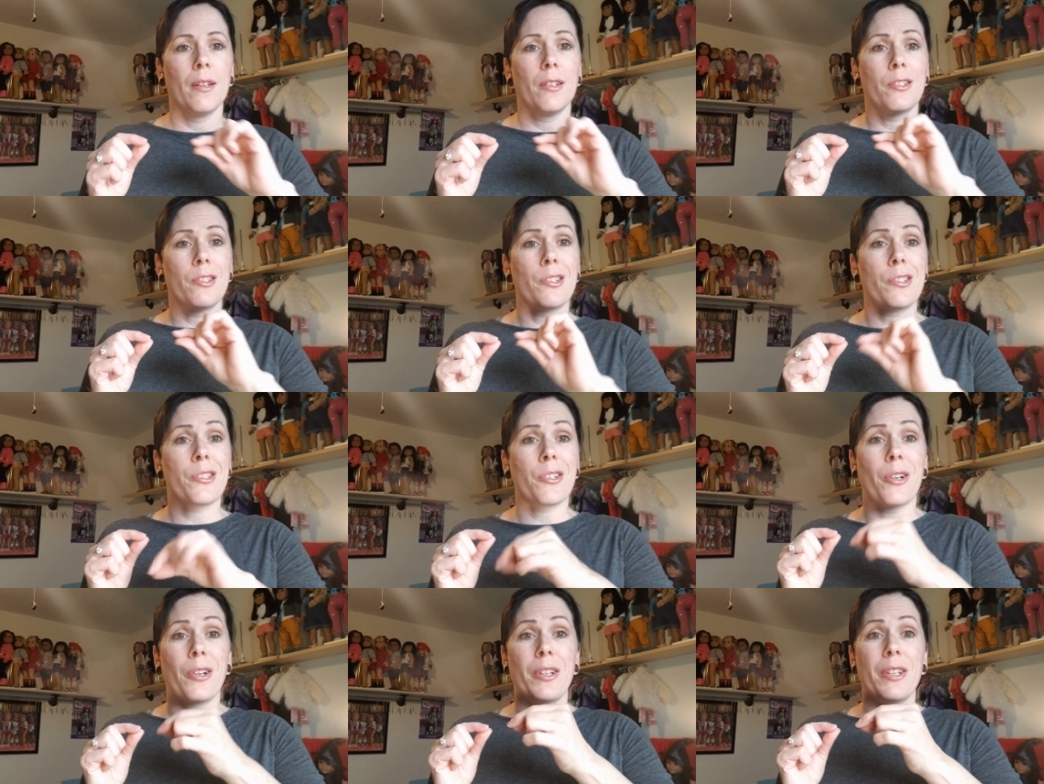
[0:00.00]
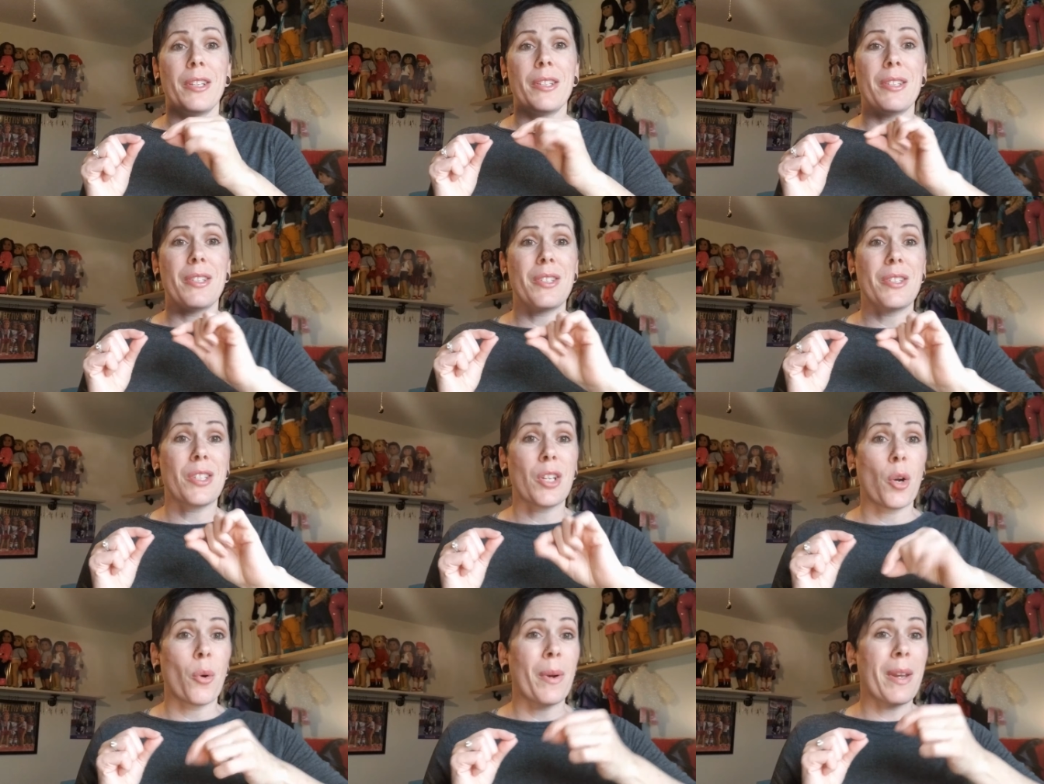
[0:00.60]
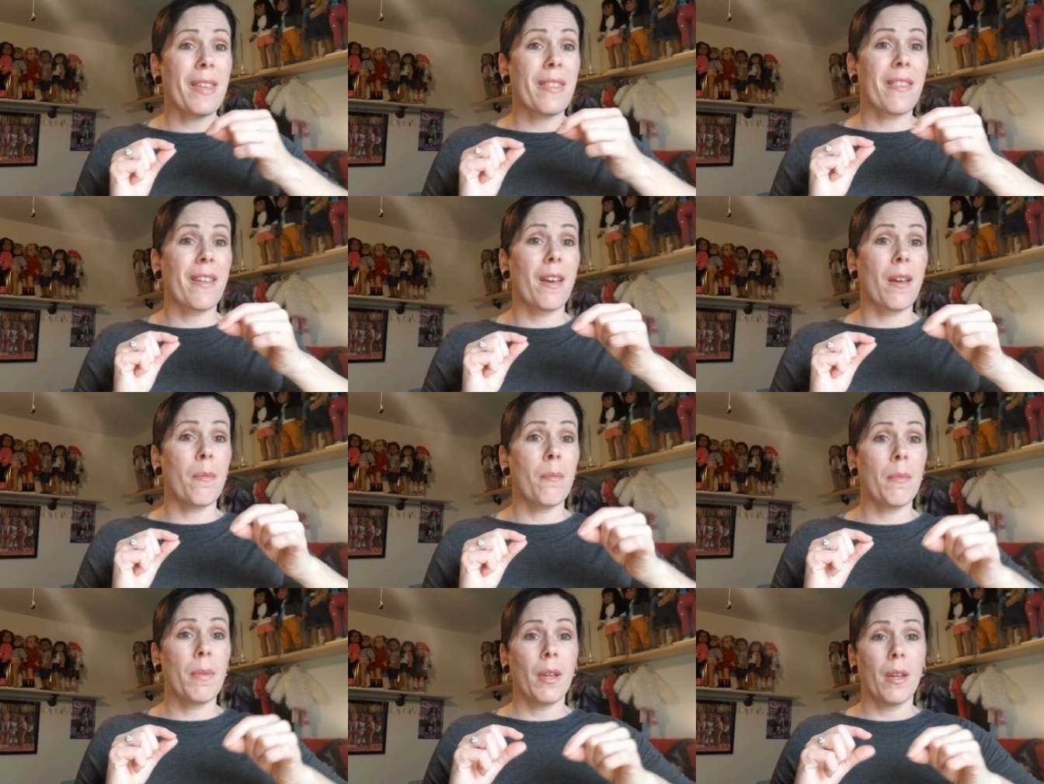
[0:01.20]
just started sewing
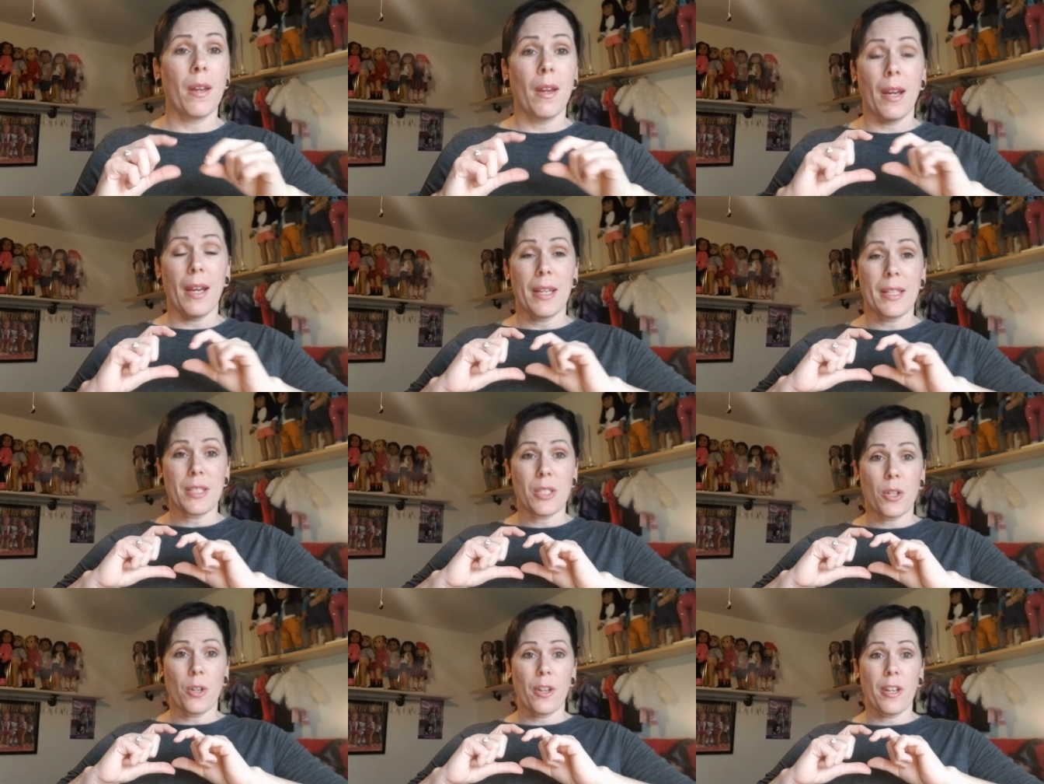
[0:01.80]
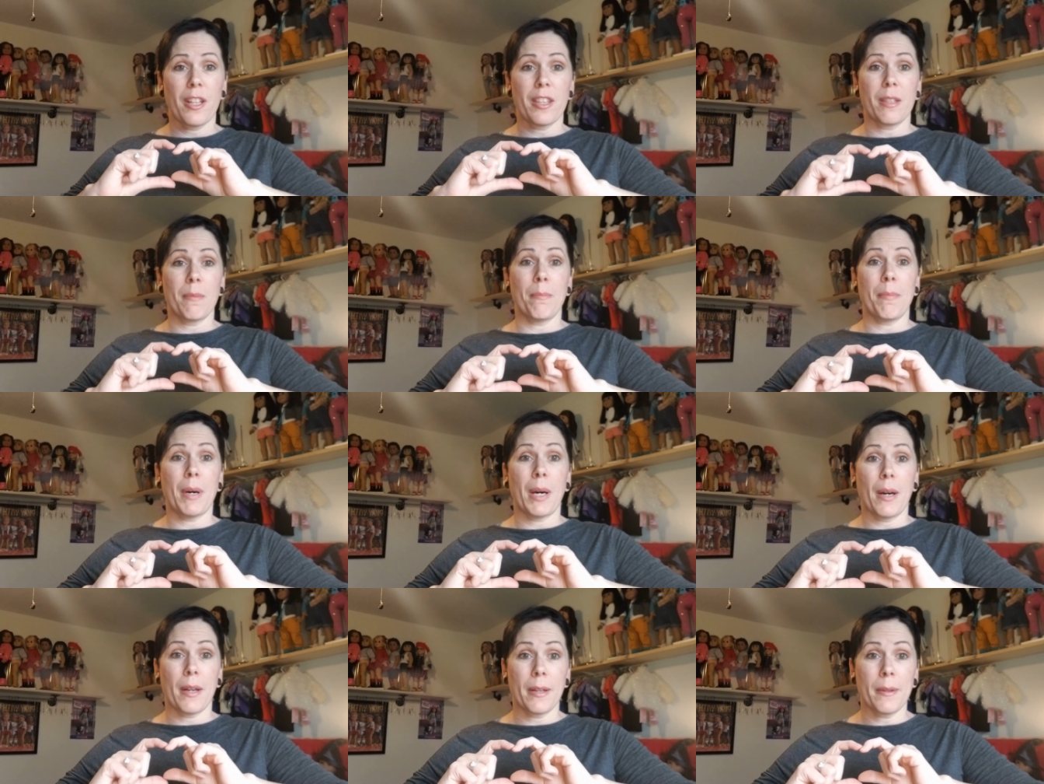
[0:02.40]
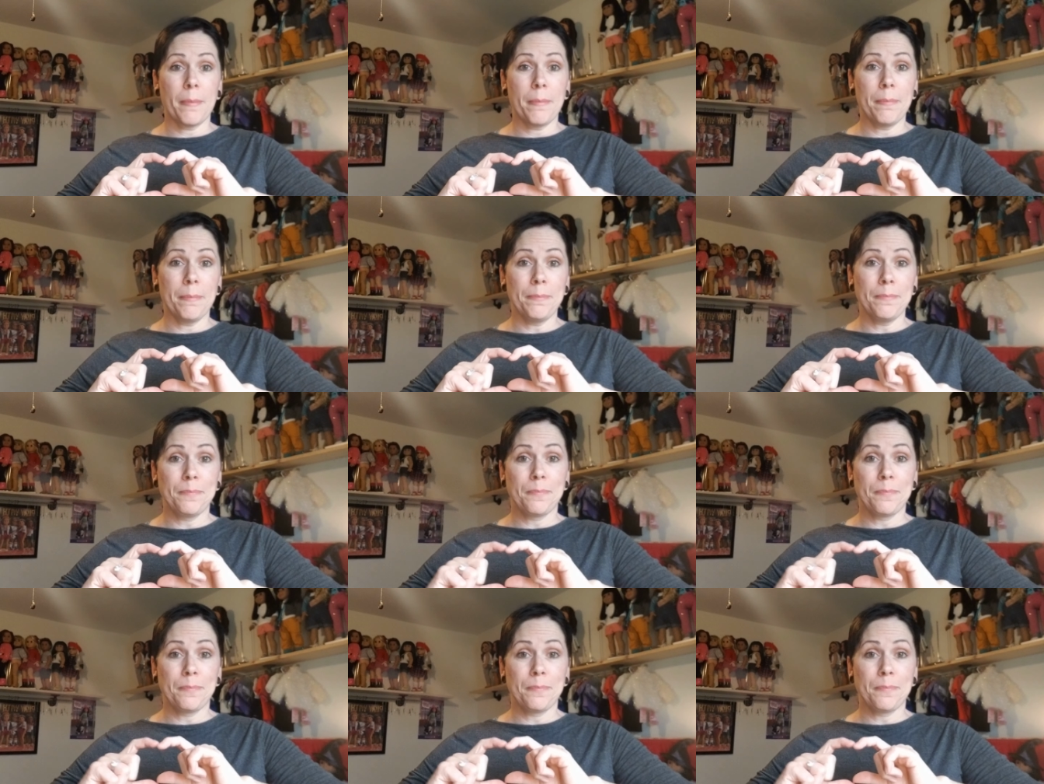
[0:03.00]
them. I started at the bottom